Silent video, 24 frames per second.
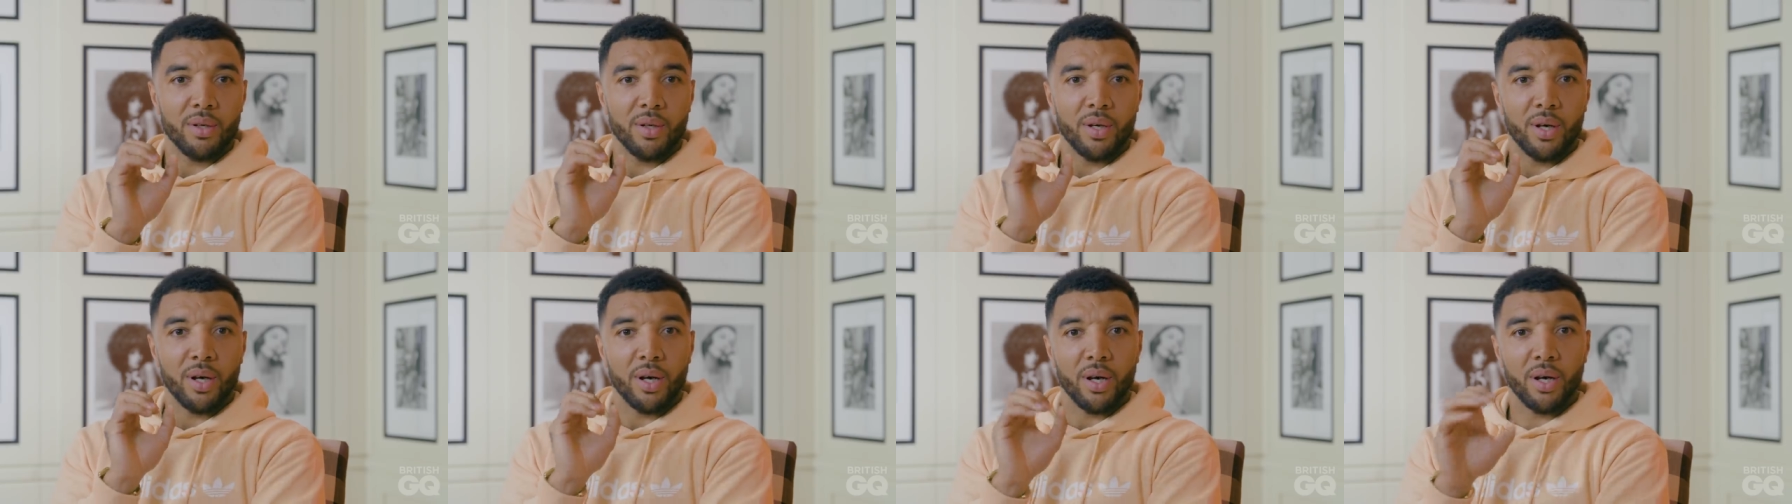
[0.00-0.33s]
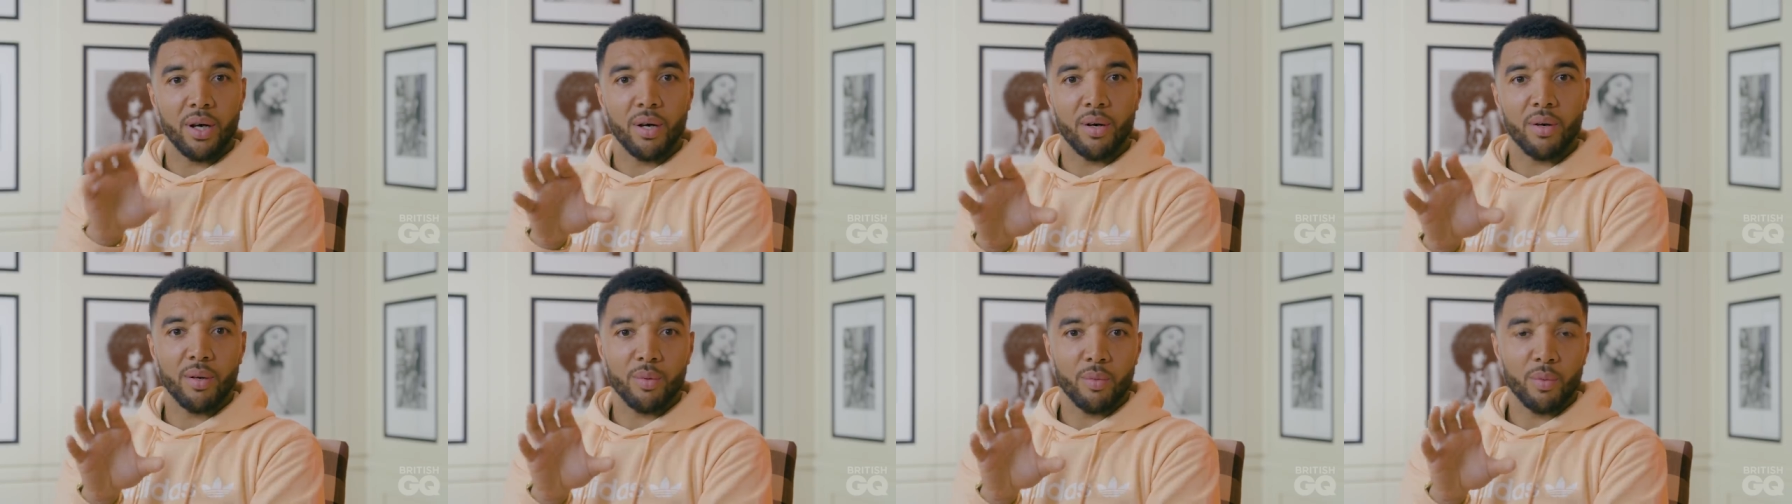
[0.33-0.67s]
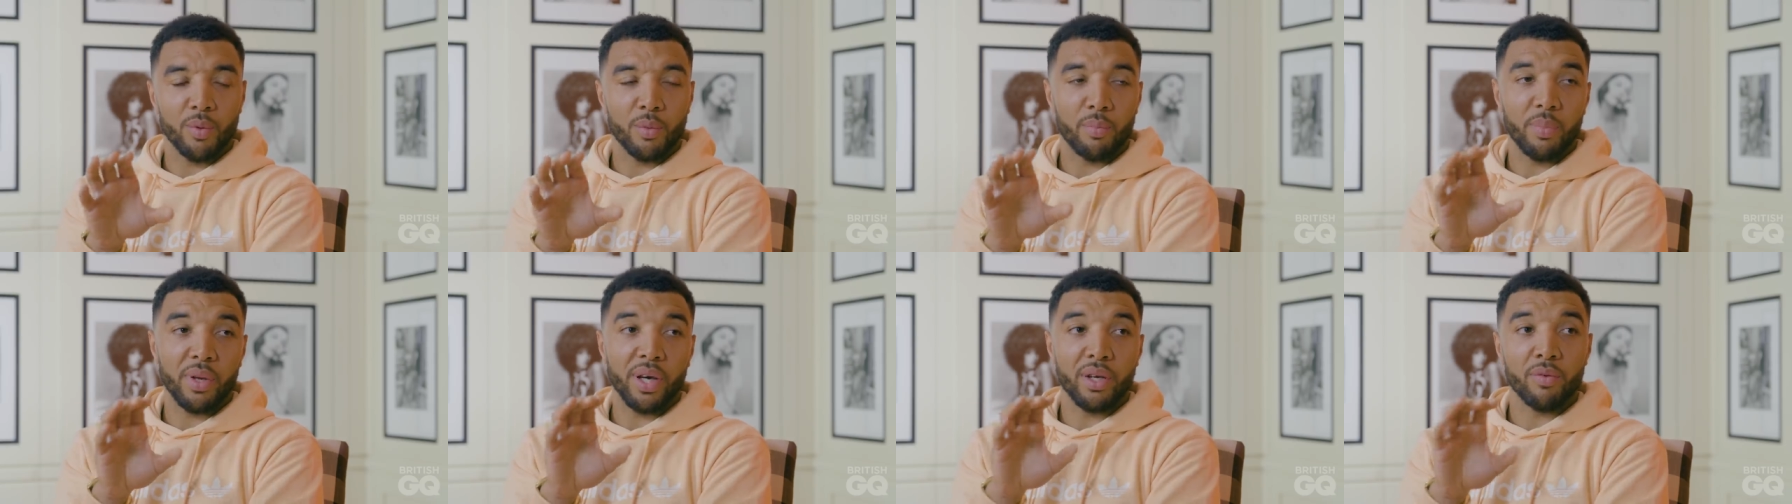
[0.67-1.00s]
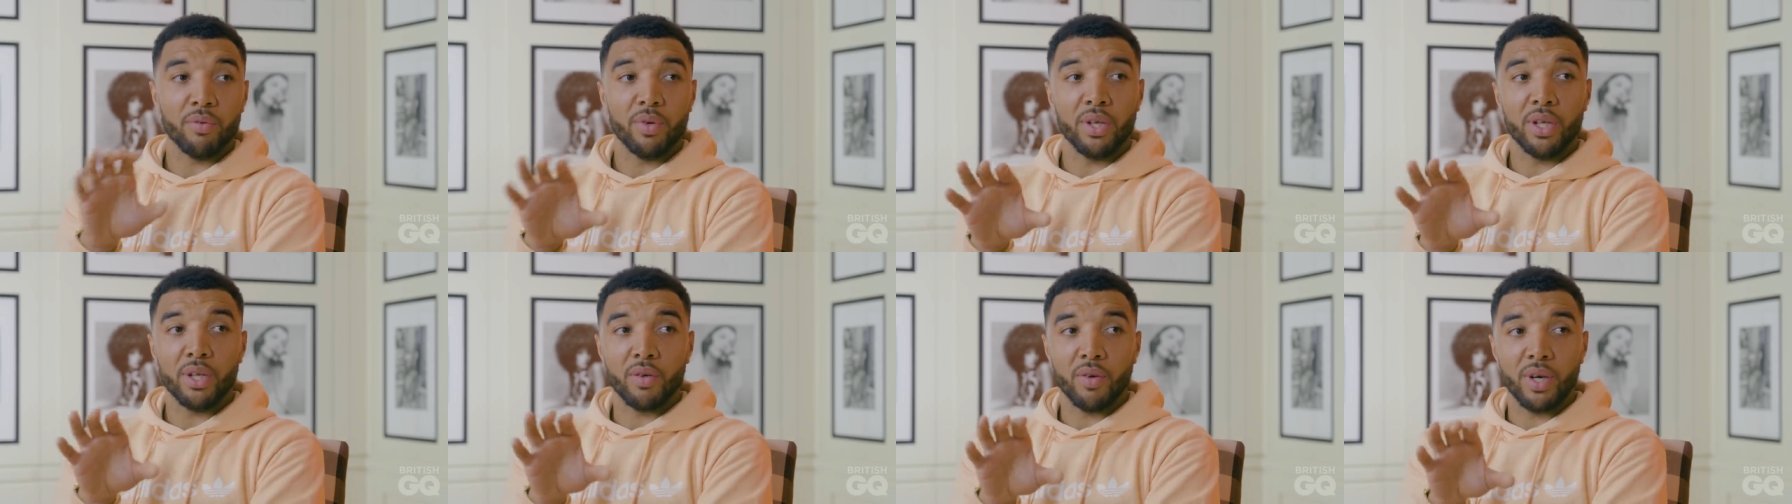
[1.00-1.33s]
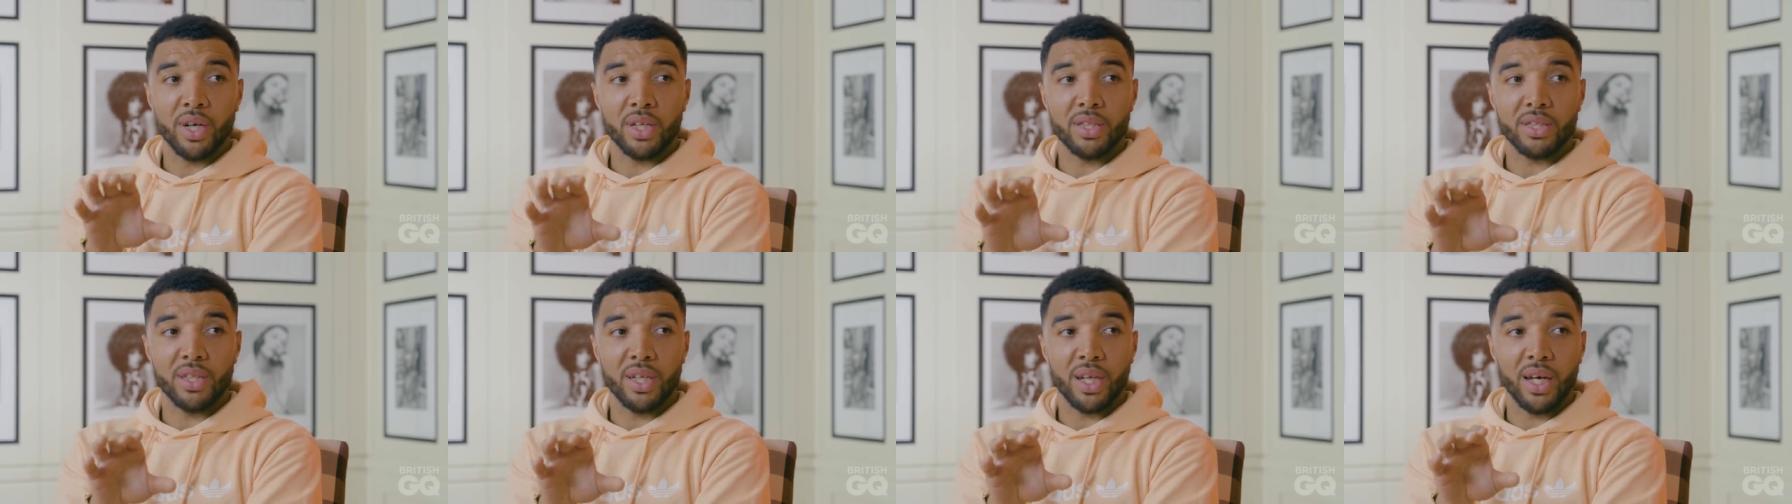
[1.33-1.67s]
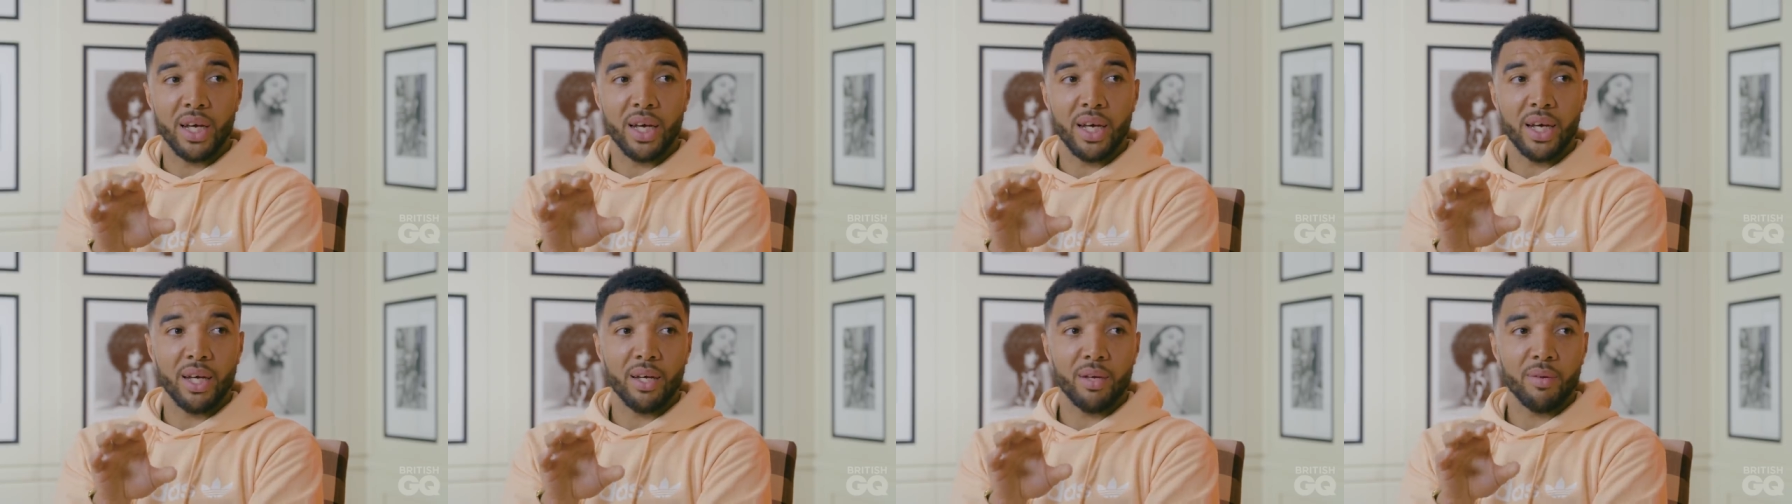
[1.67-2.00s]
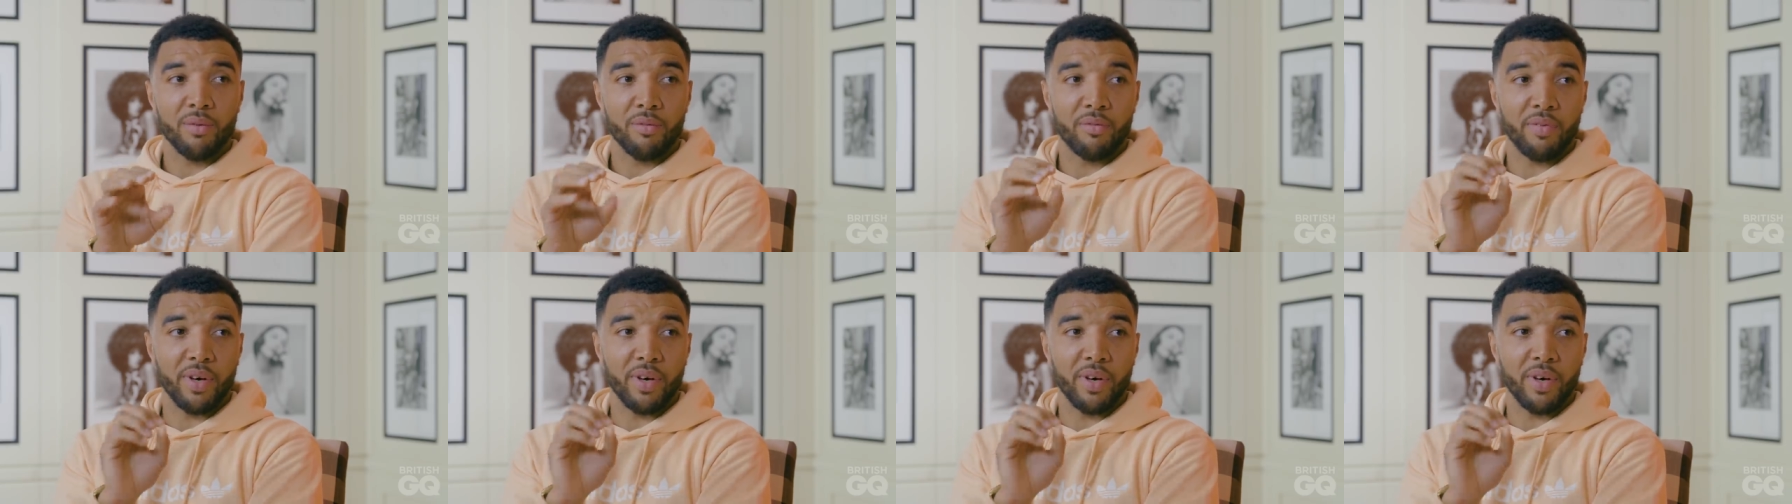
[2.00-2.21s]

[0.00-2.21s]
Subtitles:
ah, we played really great today,